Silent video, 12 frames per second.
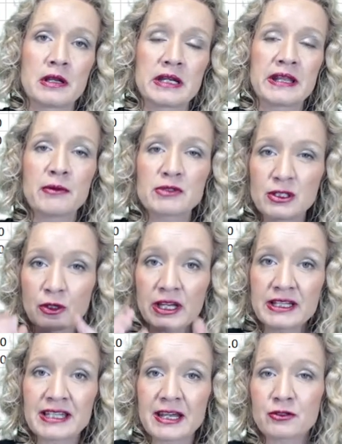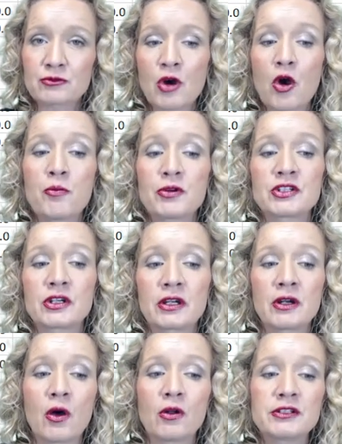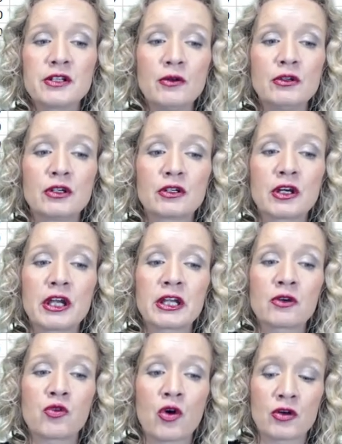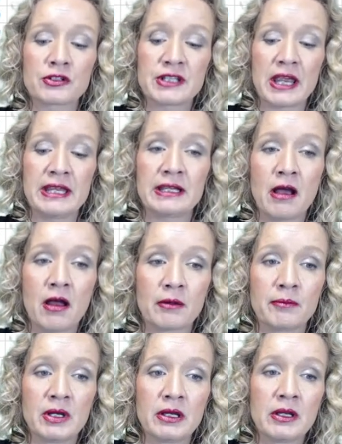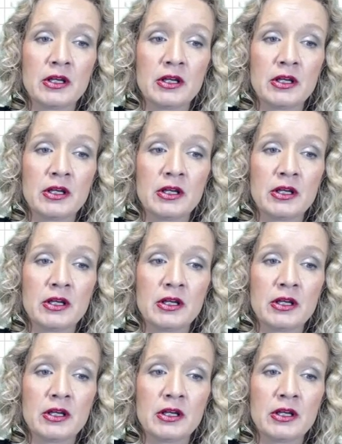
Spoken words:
Now that was looking down a row, but you can also look across a column.